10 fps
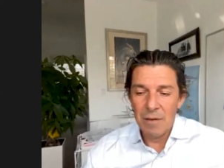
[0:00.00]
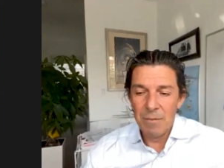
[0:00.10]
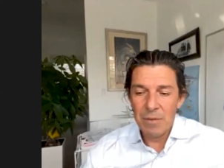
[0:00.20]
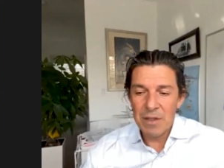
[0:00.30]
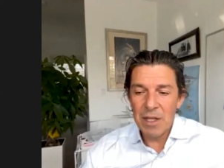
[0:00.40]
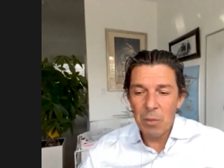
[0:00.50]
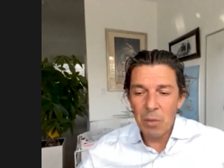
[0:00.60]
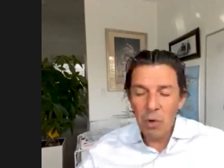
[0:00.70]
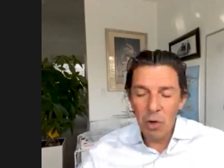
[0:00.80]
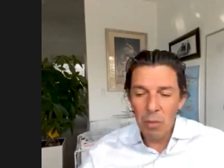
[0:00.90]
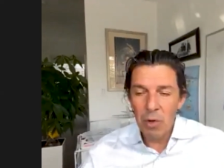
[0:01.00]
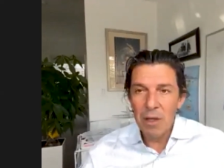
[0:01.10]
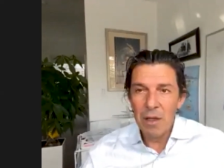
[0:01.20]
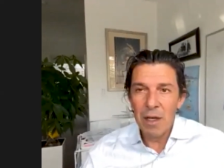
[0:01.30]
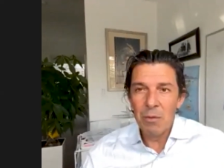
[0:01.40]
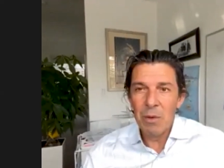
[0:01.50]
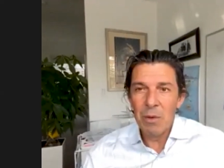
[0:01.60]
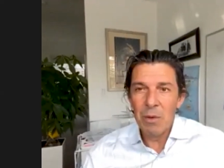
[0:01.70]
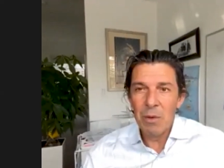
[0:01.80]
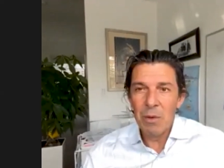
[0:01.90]
set up globally, and we
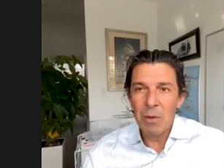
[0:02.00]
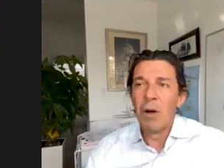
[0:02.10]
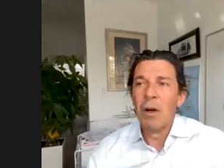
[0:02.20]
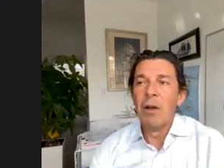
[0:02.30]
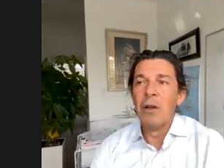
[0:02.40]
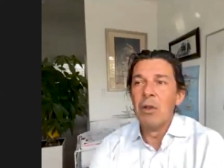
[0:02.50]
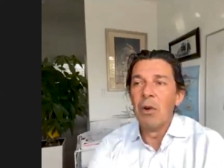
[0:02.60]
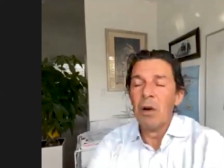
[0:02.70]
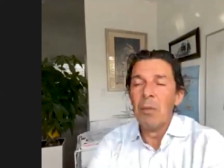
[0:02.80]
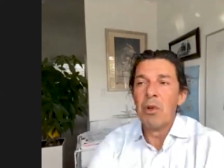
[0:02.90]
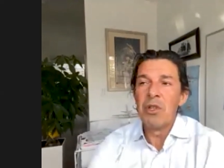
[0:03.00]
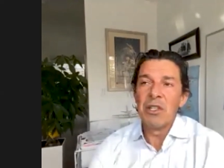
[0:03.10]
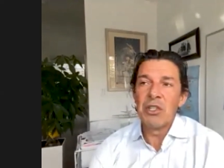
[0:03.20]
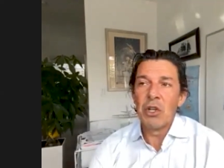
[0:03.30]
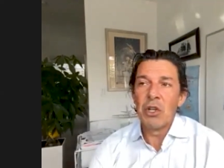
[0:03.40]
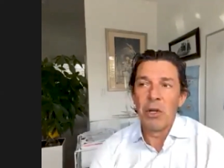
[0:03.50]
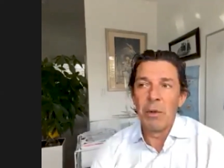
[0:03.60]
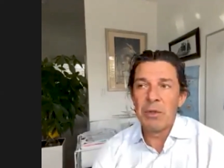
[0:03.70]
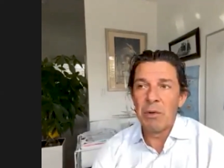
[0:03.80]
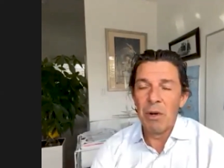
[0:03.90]
look for emerging
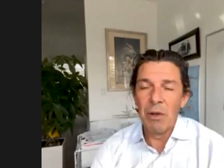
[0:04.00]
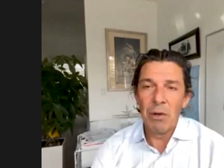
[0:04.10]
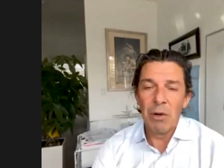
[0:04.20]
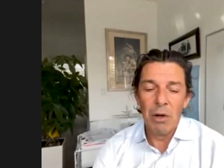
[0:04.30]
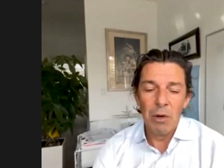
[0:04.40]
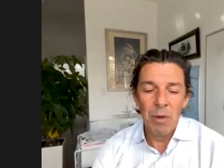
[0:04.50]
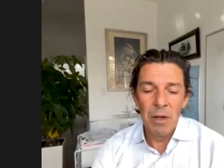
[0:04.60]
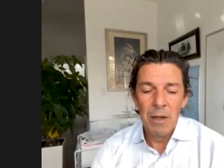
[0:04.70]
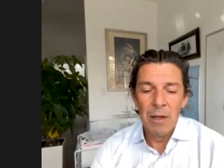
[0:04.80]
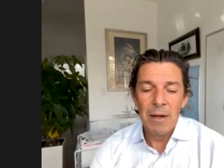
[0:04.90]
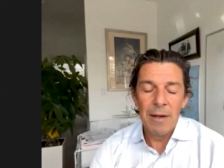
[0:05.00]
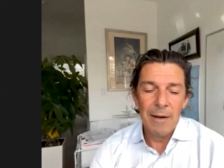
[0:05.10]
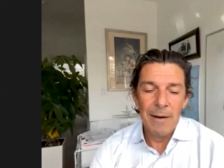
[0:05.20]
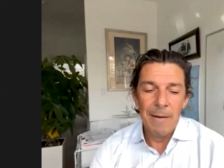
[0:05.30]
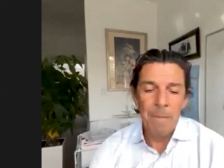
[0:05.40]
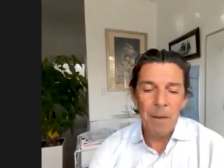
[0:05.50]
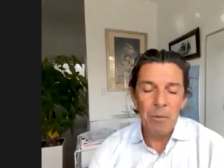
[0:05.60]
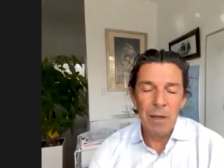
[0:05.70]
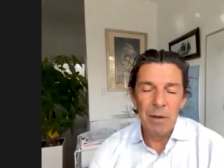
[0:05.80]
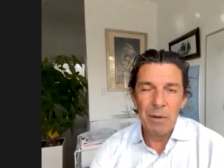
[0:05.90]
startups around the globe.
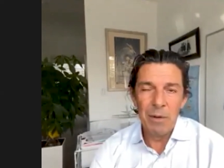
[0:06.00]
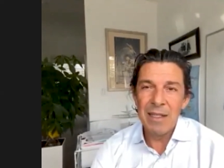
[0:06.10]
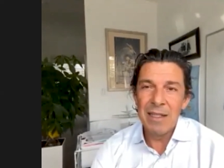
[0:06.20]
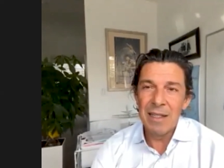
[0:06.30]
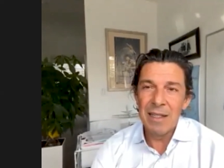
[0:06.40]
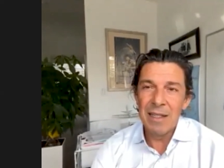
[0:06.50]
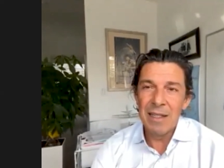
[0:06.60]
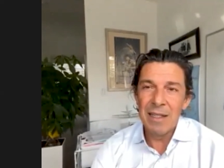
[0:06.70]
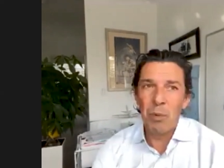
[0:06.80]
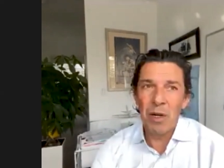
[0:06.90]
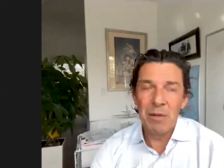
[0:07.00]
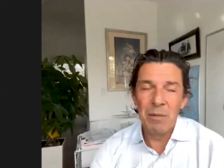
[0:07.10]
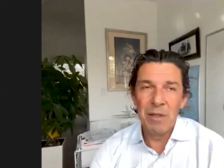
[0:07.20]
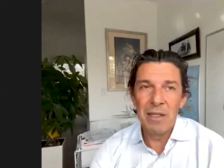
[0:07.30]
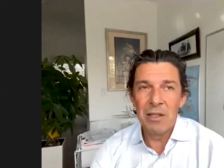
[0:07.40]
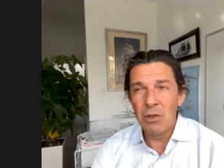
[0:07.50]
We identify approximately